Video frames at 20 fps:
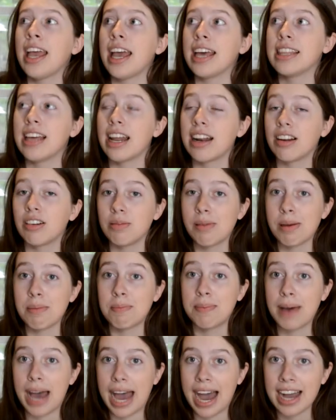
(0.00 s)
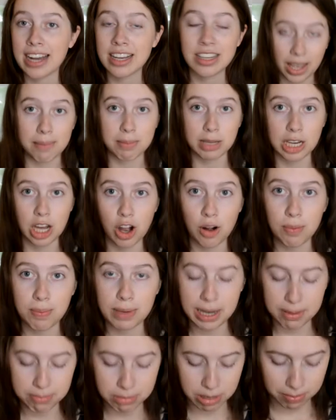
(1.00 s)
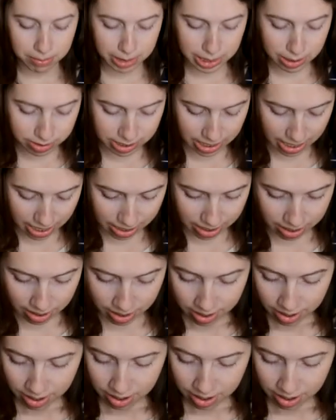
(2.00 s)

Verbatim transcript: And then I'll be back. I'm going to open up the music